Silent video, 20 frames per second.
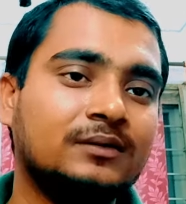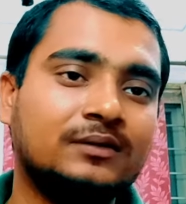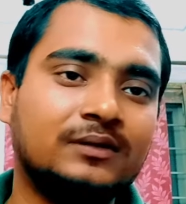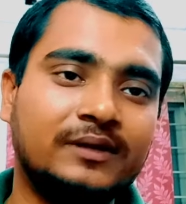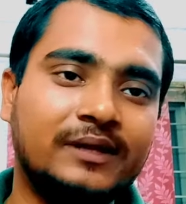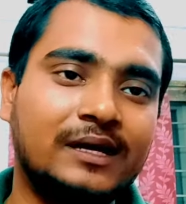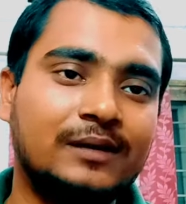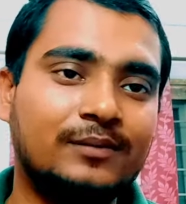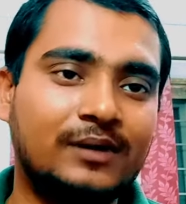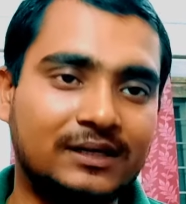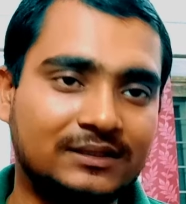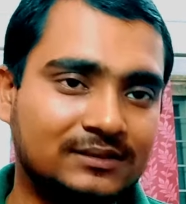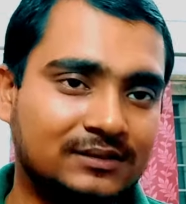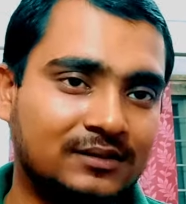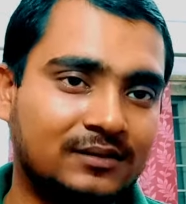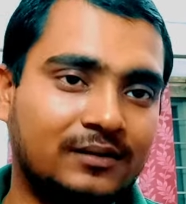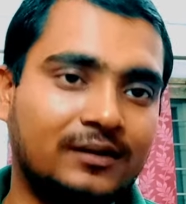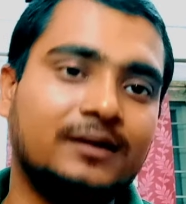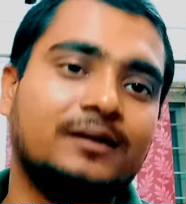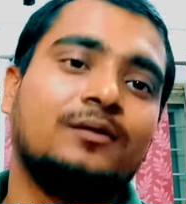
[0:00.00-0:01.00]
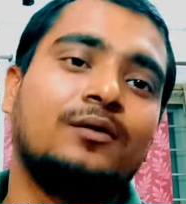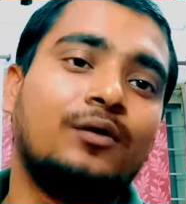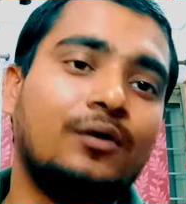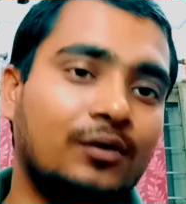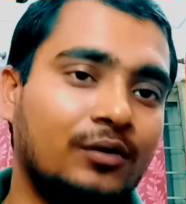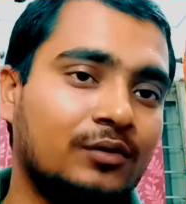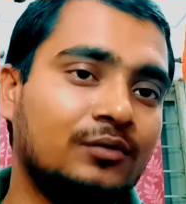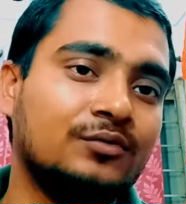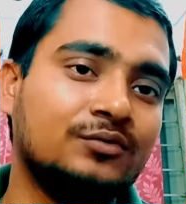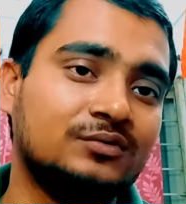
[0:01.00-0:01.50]
They have asked and
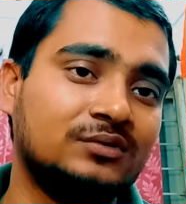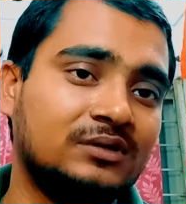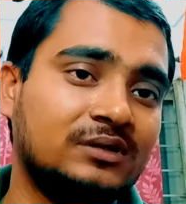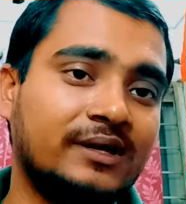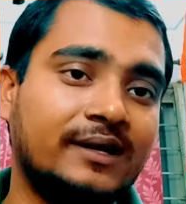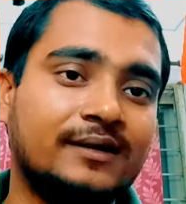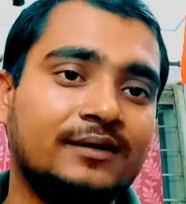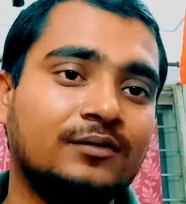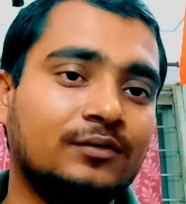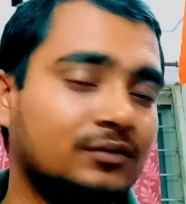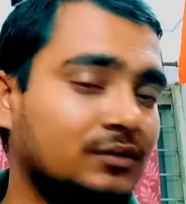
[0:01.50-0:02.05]
all question writing